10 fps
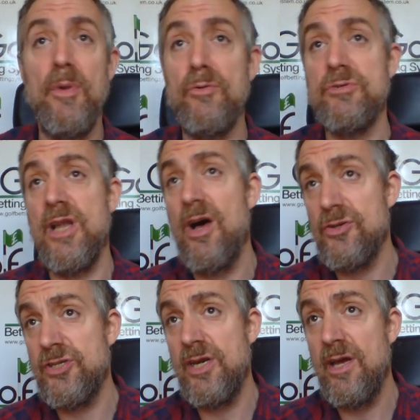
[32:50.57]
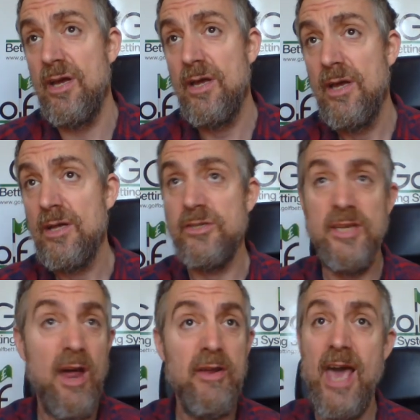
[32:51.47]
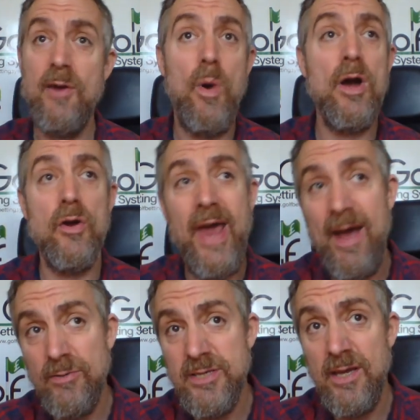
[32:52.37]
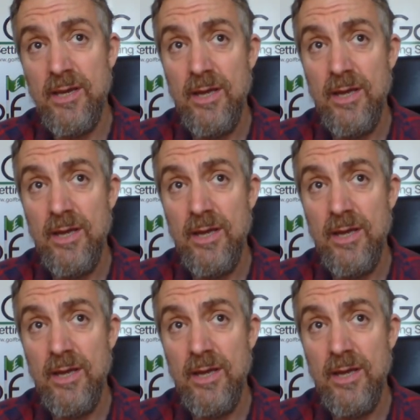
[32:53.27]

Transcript: models last year because he'd only had one good outing.